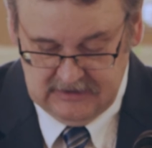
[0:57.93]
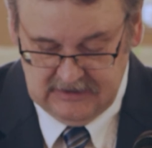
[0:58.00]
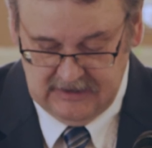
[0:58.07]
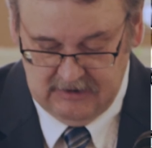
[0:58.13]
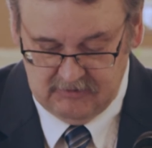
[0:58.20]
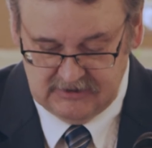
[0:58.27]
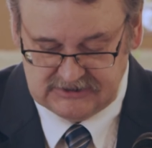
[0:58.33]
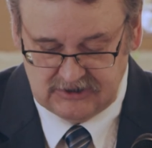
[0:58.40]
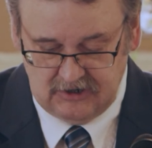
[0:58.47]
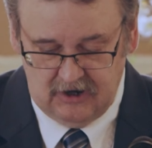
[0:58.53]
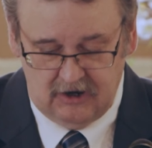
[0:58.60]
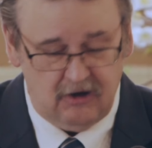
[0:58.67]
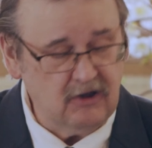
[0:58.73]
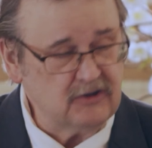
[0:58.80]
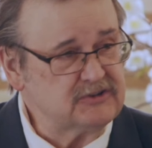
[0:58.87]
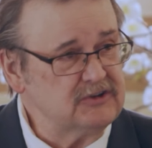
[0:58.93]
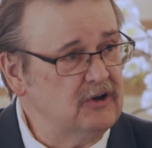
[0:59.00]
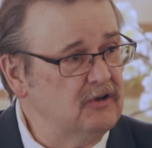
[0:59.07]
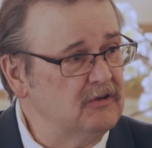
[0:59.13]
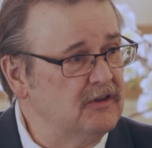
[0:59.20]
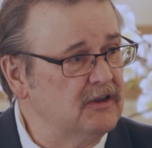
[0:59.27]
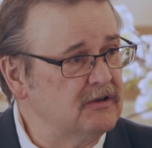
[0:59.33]
and then we saw
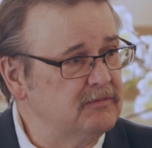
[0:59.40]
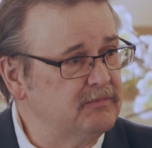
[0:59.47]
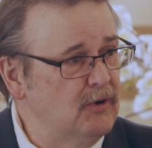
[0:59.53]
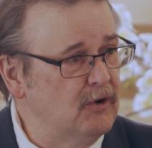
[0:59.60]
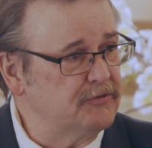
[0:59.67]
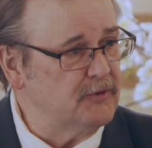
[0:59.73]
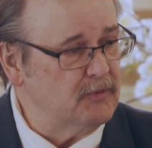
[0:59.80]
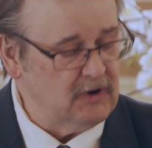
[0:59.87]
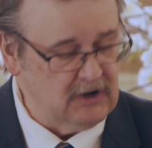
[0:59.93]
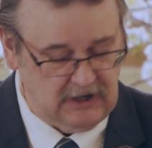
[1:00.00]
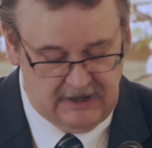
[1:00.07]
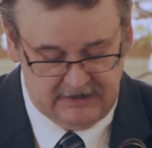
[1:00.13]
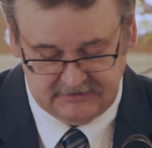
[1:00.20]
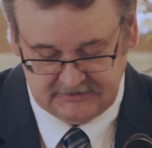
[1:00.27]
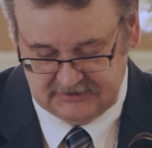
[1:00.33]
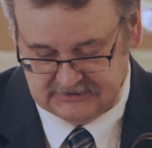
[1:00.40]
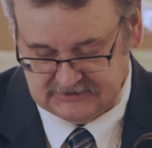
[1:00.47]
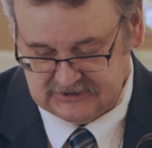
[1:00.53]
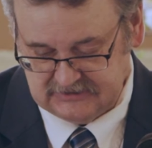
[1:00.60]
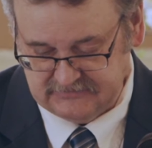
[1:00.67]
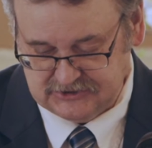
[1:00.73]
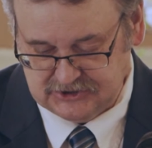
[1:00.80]
also both the
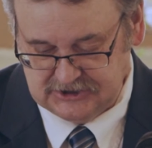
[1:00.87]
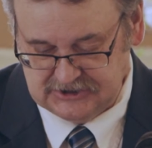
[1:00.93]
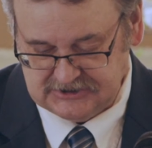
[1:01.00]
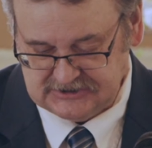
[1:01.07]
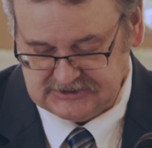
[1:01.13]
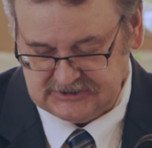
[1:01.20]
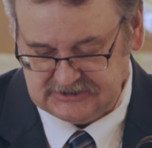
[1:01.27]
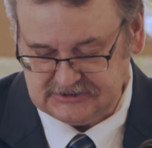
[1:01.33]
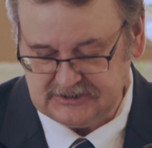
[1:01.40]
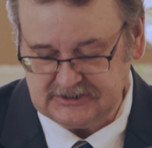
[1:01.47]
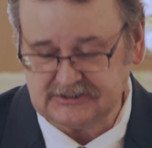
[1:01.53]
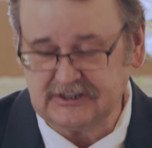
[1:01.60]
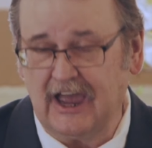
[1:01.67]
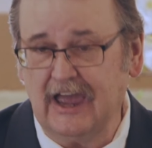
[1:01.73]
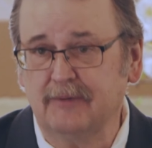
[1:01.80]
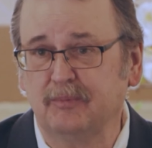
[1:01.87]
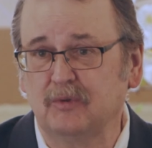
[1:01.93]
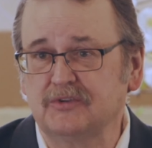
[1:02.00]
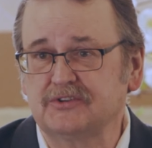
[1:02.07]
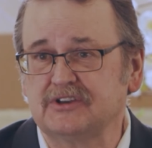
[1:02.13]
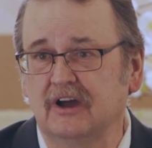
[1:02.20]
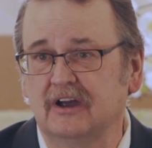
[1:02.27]
reluctance of Jesus'
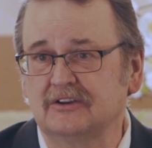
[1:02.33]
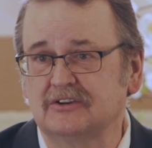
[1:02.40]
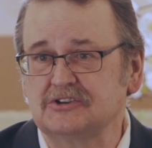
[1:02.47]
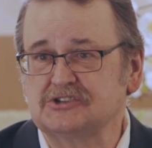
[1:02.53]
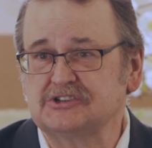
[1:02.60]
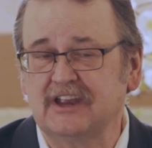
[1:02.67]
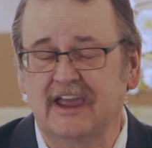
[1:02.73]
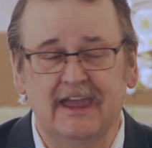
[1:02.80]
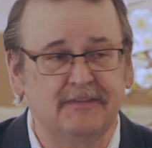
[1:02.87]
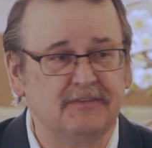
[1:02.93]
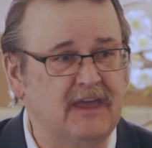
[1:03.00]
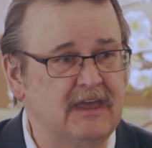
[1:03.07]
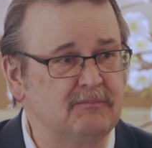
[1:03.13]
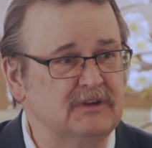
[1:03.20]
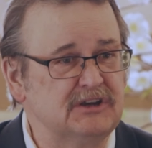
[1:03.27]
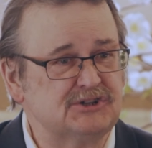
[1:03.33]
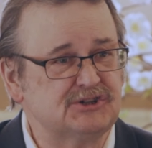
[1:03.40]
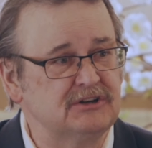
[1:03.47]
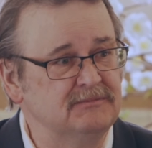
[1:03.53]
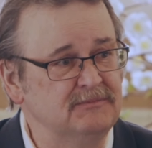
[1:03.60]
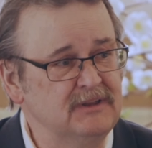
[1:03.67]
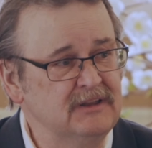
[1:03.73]
disciples to understand that
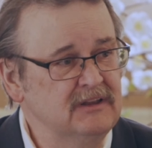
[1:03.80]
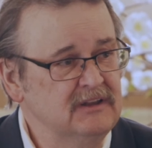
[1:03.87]
mission.